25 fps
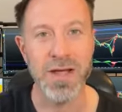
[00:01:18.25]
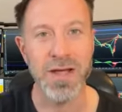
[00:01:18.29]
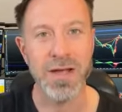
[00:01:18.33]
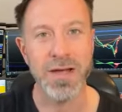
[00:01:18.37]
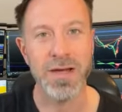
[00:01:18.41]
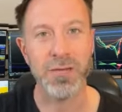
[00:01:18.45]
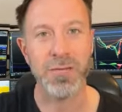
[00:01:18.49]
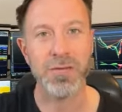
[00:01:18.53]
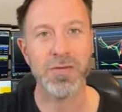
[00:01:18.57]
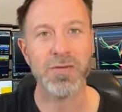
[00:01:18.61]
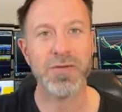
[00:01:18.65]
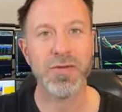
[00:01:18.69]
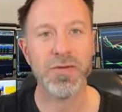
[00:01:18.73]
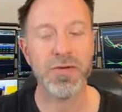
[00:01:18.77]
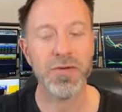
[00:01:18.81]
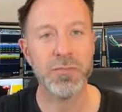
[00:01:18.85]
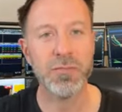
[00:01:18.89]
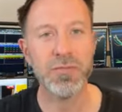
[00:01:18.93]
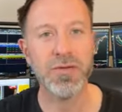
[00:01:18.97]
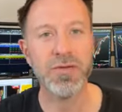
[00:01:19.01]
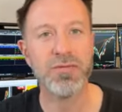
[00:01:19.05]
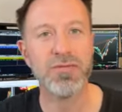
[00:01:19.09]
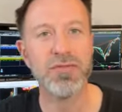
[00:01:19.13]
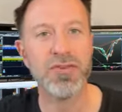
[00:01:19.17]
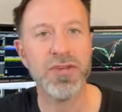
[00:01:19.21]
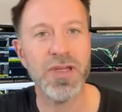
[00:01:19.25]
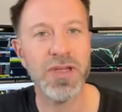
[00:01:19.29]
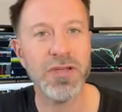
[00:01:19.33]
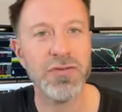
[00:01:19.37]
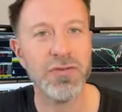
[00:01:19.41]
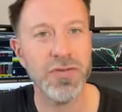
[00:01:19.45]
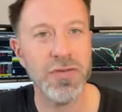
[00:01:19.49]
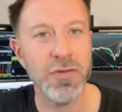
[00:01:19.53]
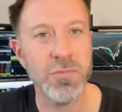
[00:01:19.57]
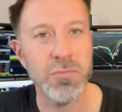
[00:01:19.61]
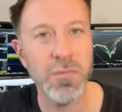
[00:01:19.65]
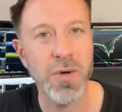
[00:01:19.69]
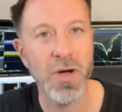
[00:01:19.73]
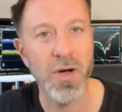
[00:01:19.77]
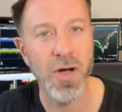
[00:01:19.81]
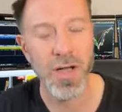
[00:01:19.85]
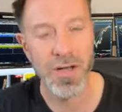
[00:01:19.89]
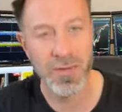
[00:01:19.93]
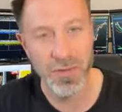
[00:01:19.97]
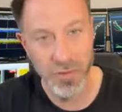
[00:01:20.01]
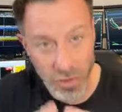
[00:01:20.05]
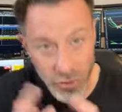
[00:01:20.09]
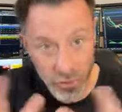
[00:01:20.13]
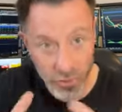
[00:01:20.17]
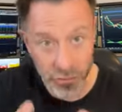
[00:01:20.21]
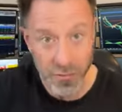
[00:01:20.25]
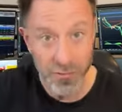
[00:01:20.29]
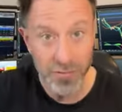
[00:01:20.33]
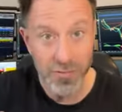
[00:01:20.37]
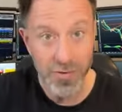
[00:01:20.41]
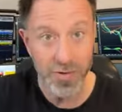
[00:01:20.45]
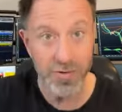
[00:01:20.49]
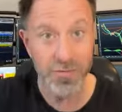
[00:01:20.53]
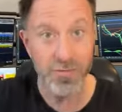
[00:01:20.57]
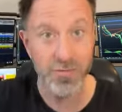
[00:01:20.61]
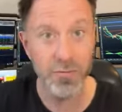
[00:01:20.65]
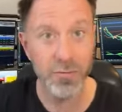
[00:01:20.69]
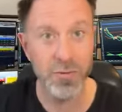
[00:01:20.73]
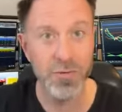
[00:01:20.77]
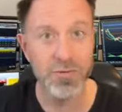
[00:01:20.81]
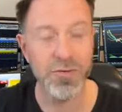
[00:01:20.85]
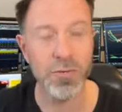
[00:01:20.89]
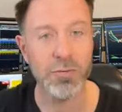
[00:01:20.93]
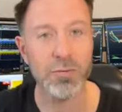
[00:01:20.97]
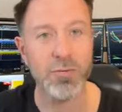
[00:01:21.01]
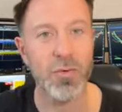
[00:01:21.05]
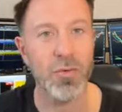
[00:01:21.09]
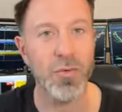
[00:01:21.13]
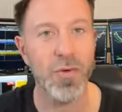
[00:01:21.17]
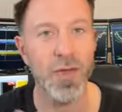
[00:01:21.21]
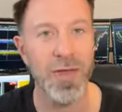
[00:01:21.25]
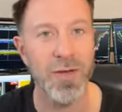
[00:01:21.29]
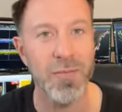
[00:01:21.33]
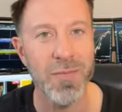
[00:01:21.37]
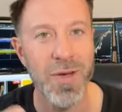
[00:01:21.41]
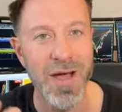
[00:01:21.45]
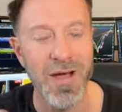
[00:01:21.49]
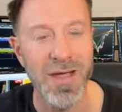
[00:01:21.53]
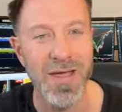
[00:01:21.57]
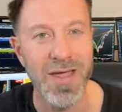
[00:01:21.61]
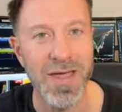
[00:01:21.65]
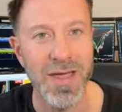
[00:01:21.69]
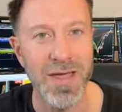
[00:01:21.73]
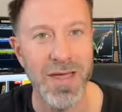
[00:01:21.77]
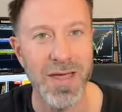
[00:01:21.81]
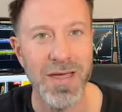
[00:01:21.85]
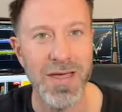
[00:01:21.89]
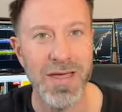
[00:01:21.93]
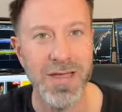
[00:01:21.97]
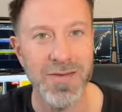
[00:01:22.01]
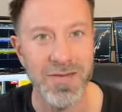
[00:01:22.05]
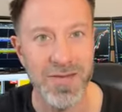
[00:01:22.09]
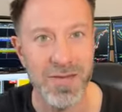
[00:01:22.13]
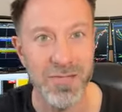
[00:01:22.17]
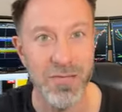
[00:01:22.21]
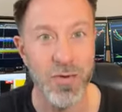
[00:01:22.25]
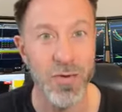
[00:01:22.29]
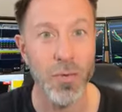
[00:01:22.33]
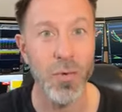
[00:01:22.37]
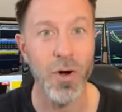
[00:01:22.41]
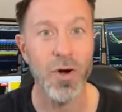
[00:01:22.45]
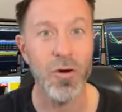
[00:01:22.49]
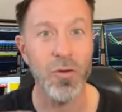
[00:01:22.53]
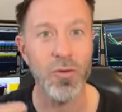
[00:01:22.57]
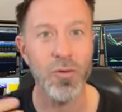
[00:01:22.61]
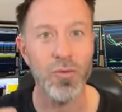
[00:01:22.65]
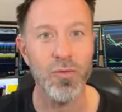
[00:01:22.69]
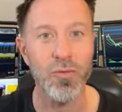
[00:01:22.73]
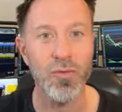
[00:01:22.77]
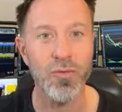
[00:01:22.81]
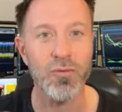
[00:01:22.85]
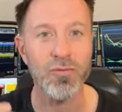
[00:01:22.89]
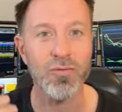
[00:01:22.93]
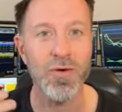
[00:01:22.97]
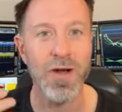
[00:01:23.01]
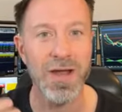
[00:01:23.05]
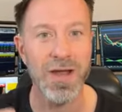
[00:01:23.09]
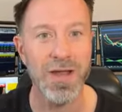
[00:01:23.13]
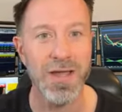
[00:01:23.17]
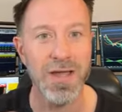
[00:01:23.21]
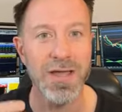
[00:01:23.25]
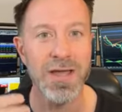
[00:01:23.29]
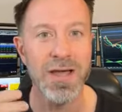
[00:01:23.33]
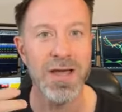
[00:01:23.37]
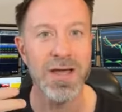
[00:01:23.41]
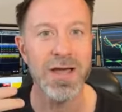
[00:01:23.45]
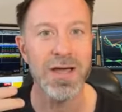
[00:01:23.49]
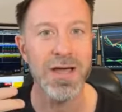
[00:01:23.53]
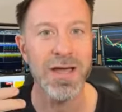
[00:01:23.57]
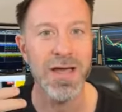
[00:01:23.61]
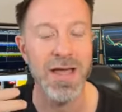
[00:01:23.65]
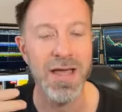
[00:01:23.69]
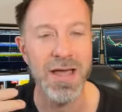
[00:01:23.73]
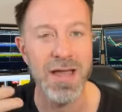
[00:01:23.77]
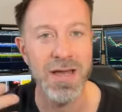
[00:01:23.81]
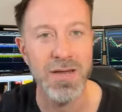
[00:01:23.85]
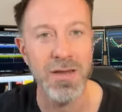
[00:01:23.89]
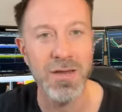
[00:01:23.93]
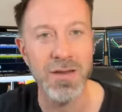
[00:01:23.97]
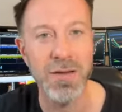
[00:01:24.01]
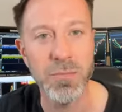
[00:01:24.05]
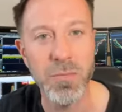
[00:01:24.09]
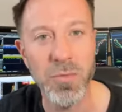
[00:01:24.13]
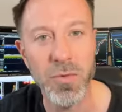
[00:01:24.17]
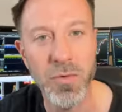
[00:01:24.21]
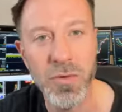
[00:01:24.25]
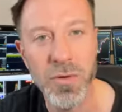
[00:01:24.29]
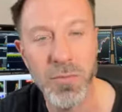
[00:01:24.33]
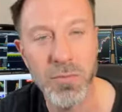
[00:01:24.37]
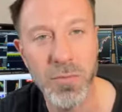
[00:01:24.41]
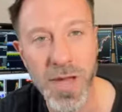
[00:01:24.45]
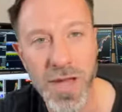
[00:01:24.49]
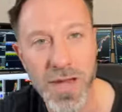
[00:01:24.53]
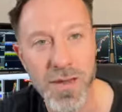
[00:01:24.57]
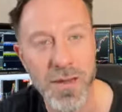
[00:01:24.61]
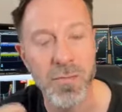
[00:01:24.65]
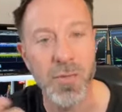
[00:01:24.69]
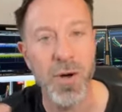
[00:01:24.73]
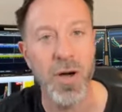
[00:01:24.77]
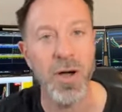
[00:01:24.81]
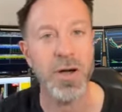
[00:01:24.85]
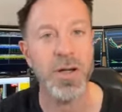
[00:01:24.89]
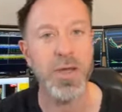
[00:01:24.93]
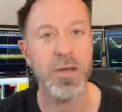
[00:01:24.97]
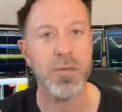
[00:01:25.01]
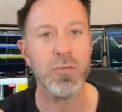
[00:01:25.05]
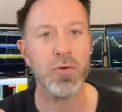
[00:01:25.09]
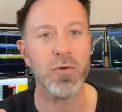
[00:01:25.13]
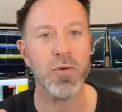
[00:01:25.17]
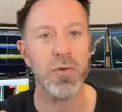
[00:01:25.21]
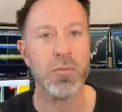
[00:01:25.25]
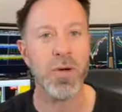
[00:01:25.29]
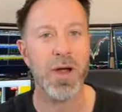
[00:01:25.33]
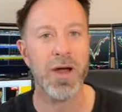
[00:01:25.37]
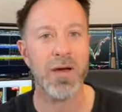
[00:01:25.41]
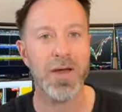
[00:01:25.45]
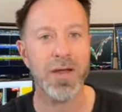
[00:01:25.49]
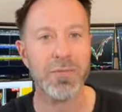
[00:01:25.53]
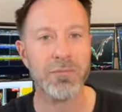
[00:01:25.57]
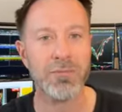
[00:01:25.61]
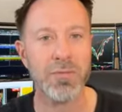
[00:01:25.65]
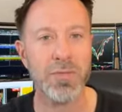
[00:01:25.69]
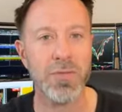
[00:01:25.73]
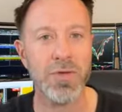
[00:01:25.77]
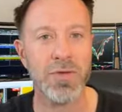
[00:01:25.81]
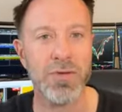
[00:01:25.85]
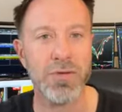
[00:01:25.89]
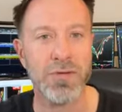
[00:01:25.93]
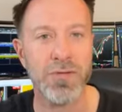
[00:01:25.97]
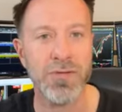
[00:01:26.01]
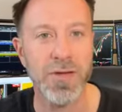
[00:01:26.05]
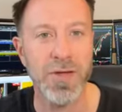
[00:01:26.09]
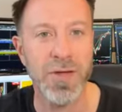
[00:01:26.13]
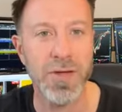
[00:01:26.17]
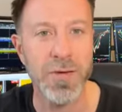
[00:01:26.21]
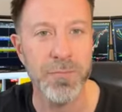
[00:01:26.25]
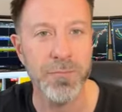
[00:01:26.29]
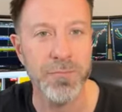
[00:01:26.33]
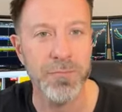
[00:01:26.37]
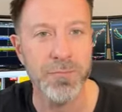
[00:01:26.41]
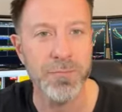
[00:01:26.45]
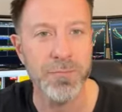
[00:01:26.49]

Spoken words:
Now, in terms of changing your mind, the context in which I'm talking about here is if you are already in the market. Morning, Barry, good to see you.